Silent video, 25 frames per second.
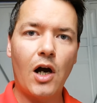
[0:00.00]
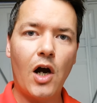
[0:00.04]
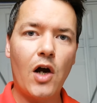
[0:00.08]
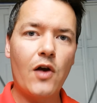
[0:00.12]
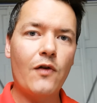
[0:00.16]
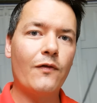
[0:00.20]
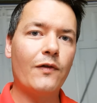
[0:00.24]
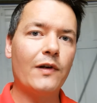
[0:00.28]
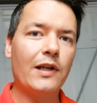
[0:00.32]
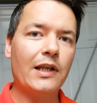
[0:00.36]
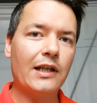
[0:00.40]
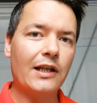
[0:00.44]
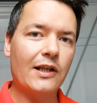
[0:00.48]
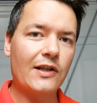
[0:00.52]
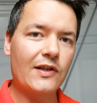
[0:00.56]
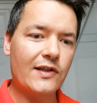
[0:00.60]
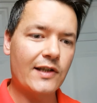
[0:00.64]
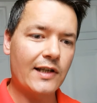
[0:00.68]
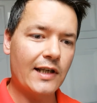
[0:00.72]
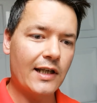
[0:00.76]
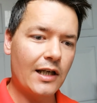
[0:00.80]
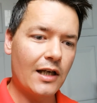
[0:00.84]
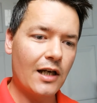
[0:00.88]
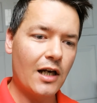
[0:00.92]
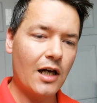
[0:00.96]
hopefully you can
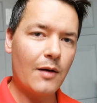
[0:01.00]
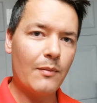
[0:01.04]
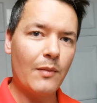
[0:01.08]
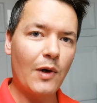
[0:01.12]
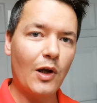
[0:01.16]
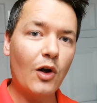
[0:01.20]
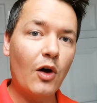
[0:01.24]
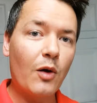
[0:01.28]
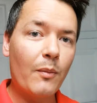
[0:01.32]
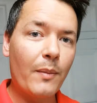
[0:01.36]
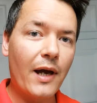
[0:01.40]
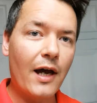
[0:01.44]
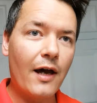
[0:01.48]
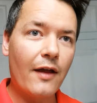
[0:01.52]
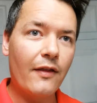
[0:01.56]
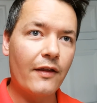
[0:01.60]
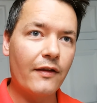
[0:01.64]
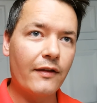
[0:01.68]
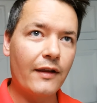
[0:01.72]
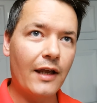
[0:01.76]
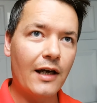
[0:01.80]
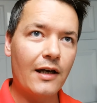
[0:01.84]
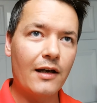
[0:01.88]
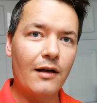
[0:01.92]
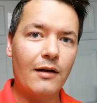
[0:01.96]
see um, a lot better
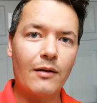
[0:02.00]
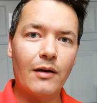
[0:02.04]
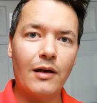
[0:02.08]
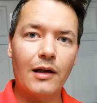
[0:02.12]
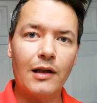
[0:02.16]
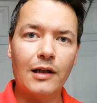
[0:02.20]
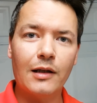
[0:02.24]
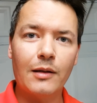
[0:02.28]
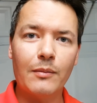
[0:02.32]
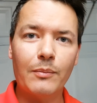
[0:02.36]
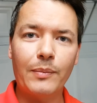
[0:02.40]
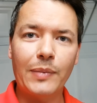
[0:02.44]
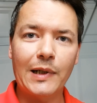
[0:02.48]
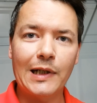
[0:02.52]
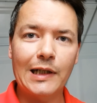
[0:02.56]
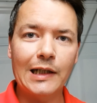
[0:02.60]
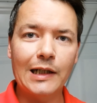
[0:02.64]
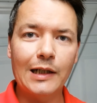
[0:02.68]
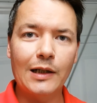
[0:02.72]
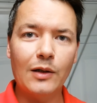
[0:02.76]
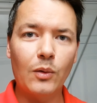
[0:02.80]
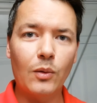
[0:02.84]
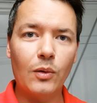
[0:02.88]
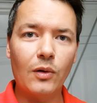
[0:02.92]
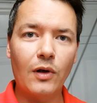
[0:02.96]
than that
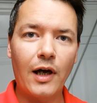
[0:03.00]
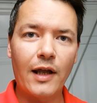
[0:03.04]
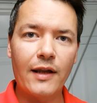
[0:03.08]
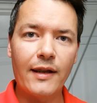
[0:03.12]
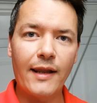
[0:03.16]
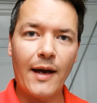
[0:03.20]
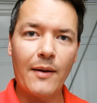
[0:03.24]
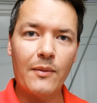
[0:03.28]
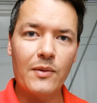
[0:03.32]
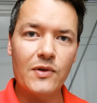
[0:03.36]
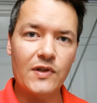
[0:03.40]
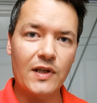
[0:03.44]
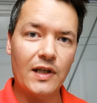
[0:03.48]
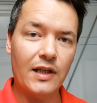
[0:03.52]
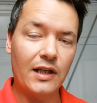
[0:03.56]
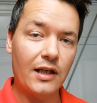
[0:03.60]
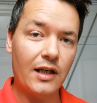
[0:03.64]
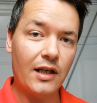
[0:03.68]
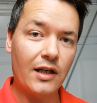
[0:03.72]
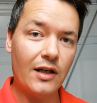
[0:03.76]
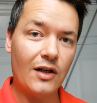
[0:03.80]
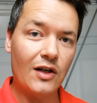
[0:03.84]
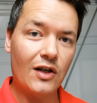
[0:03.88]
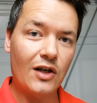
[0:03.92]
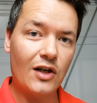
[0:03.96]
piddly little light that was
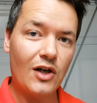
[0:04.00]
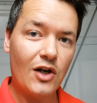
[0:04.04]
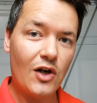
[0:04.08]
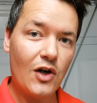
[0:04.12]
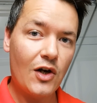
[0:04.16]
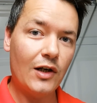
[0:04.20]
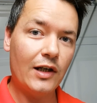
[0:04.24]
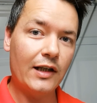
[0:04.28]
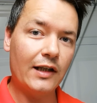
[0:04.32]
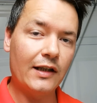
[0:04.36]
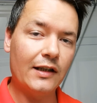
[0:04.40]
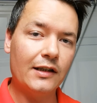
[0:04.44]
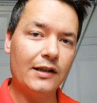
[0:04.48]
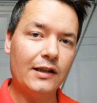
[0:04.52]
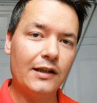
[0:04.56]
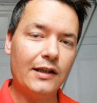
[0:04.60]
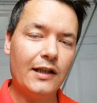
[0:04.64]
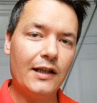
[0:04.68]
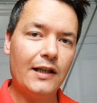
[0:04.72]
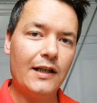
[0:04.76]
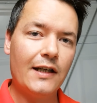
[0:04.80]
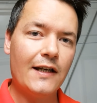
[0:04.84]
in here earlier.